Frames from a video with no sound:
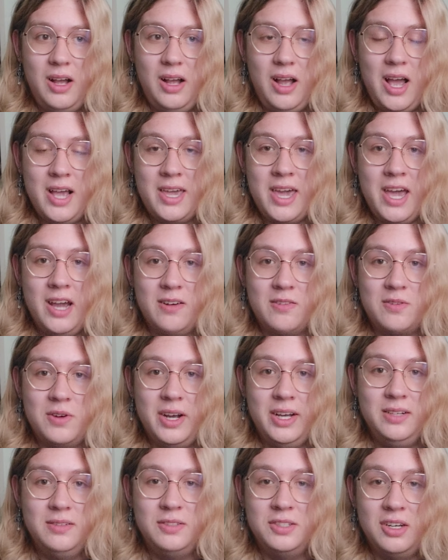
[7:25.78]
I can't
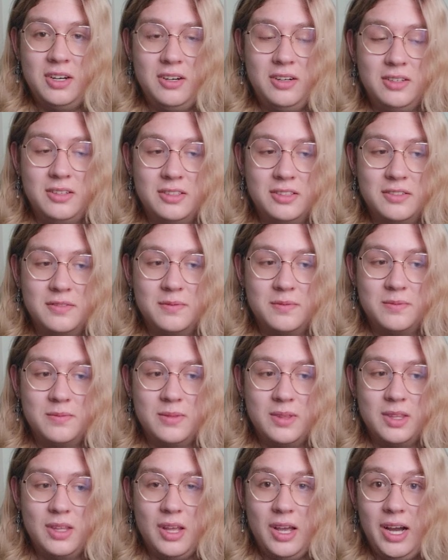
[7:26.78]
write songs.
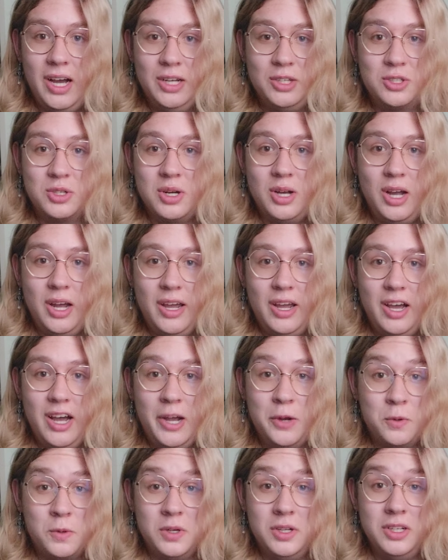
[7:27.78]
I try. I
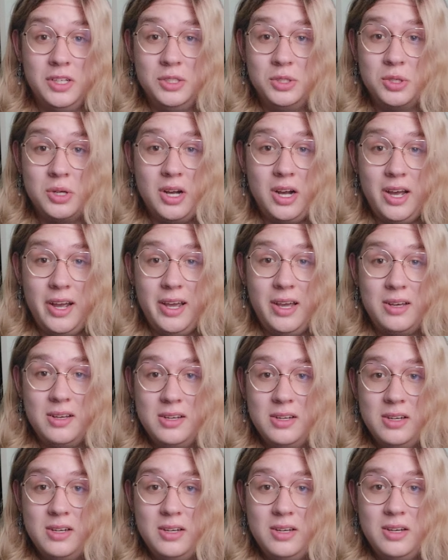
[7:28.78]
really try.
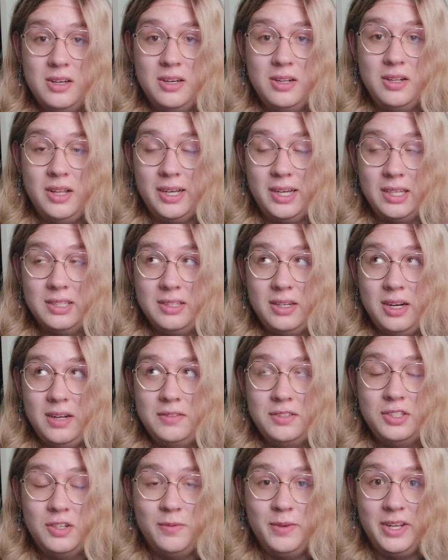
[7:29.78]
Like I said, I have
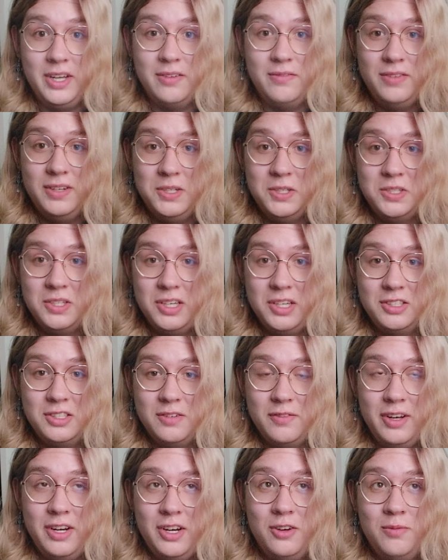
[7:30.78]
so many unfinished things
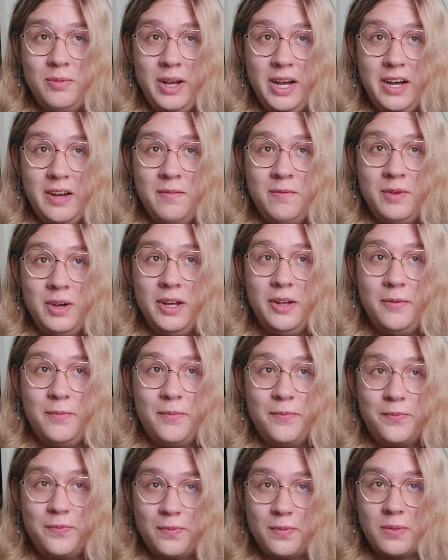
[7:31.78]
on my notepad, but
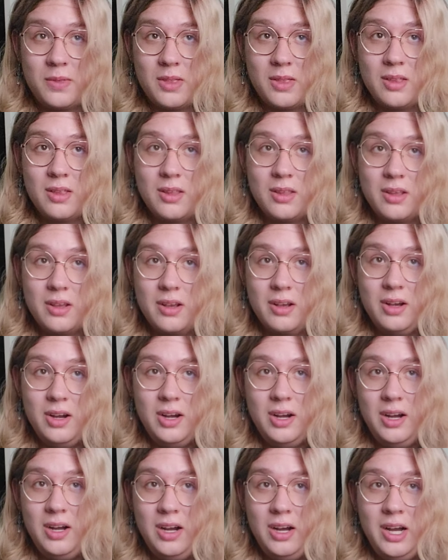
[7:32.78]

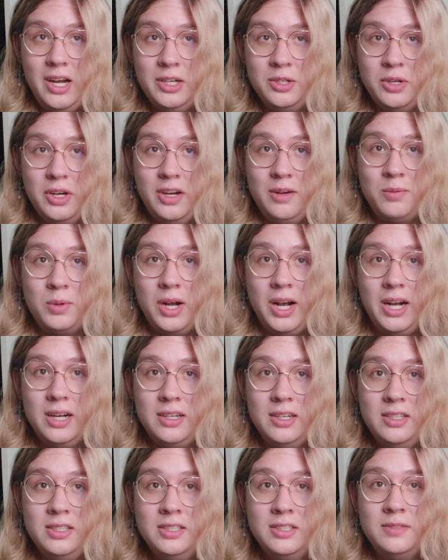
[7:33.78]
I try to
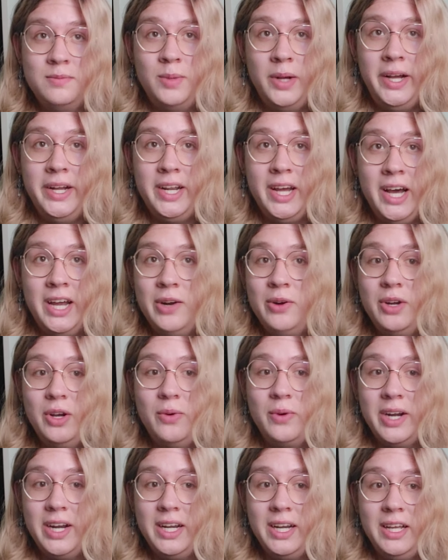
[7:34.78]
practice, but I don't know
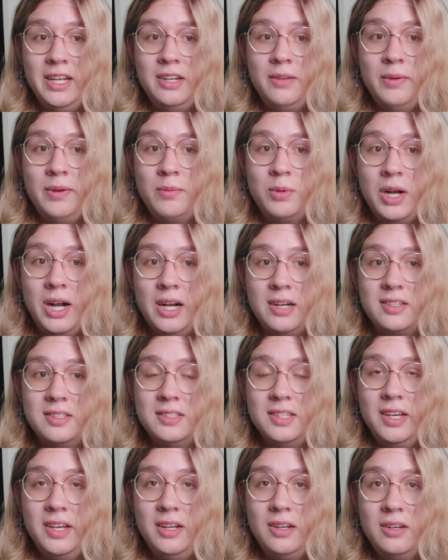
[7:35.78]
what I need to be
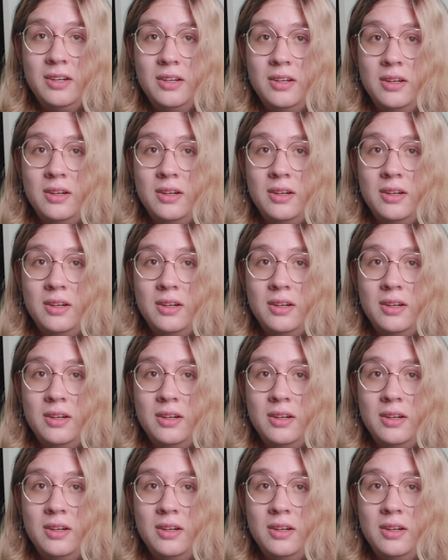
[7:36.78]
practicing.